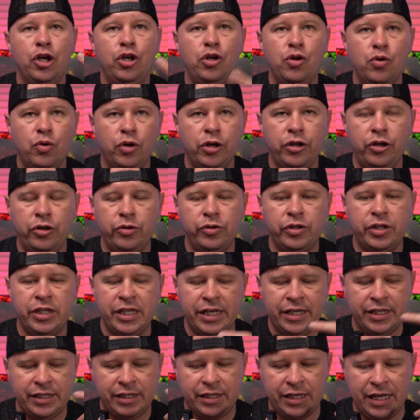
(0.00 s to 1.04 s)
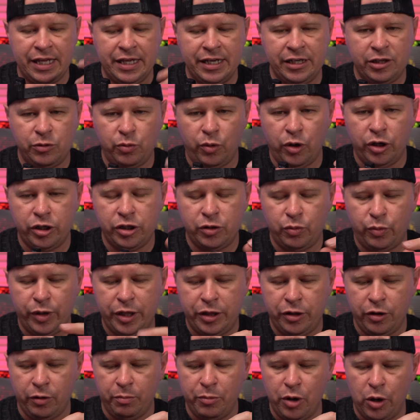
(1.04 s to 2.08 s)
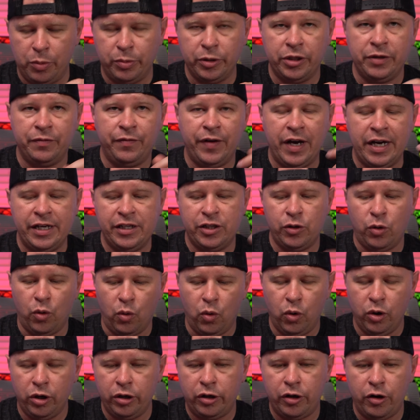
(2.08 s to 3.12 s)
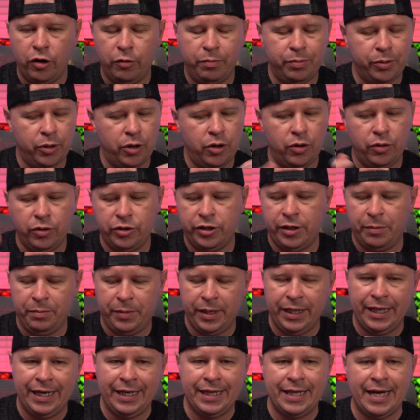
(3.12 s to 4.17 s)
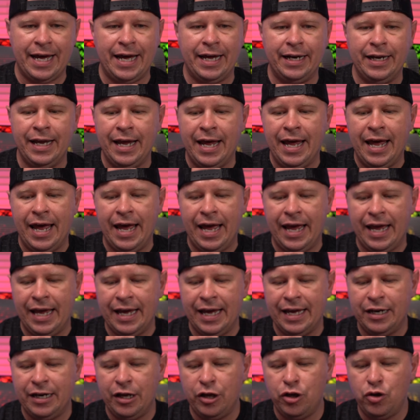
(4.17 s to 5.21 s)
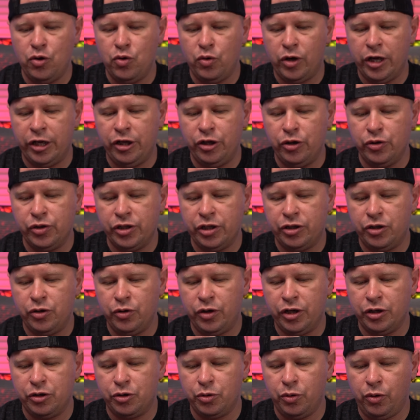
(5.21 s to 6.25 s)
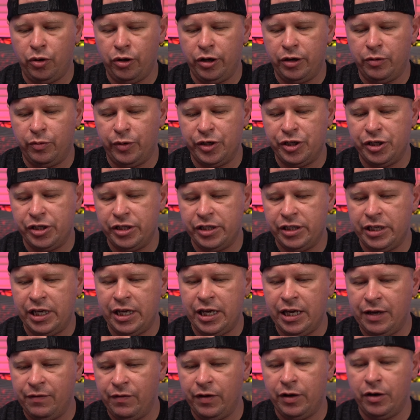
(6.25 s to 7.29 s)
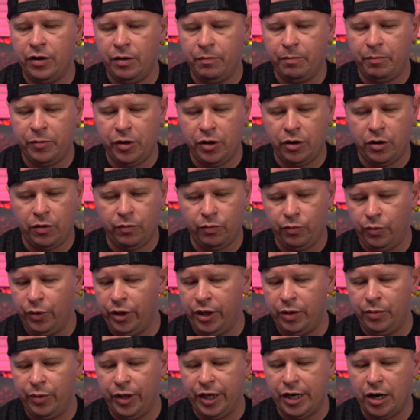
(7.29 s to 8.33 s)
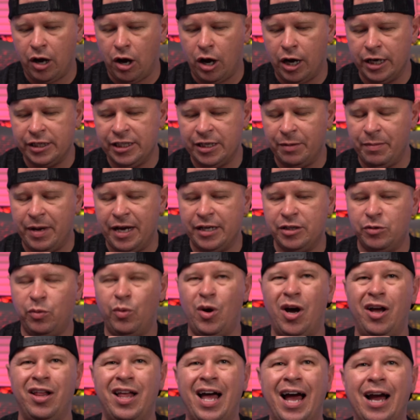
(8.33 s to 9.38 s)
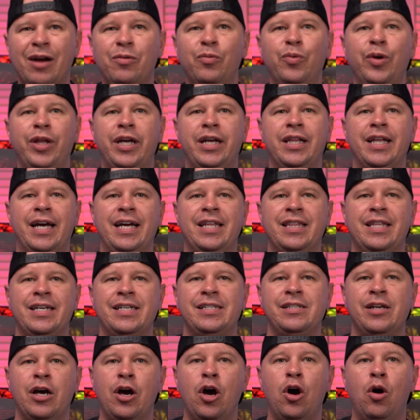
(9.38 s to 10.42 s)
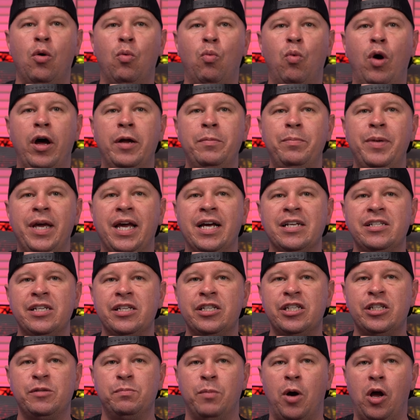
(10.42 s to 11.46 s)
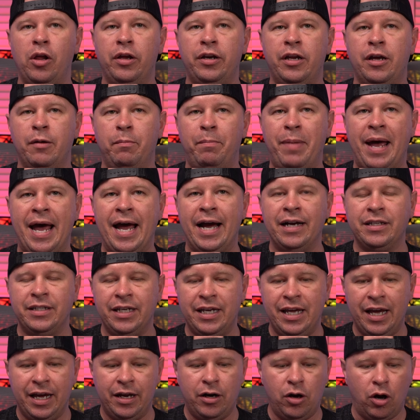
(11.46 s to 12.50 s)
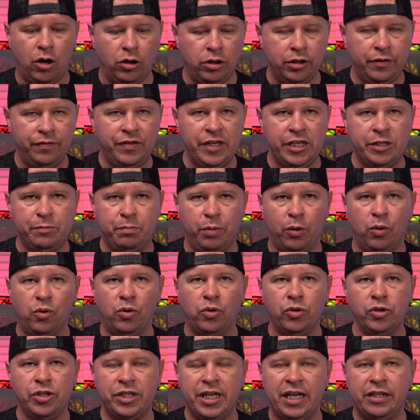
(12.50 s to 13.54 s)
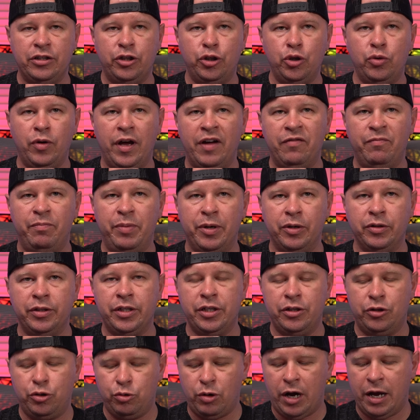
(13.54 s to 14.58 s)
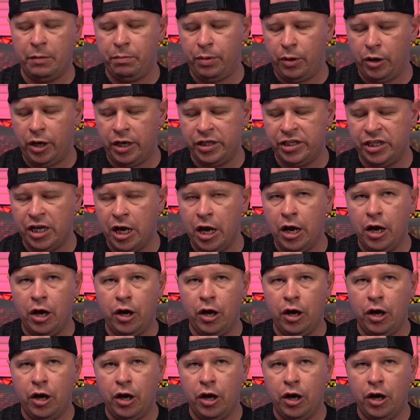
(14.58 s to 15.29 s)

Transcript: you can use this. This works with your mobile device or GoPro or something like that. And you can use it to control it, which is even, you know, really, really awesome as well. I really like this. One, because it's small and compact. Again, all of these poles that do have built-in tripods,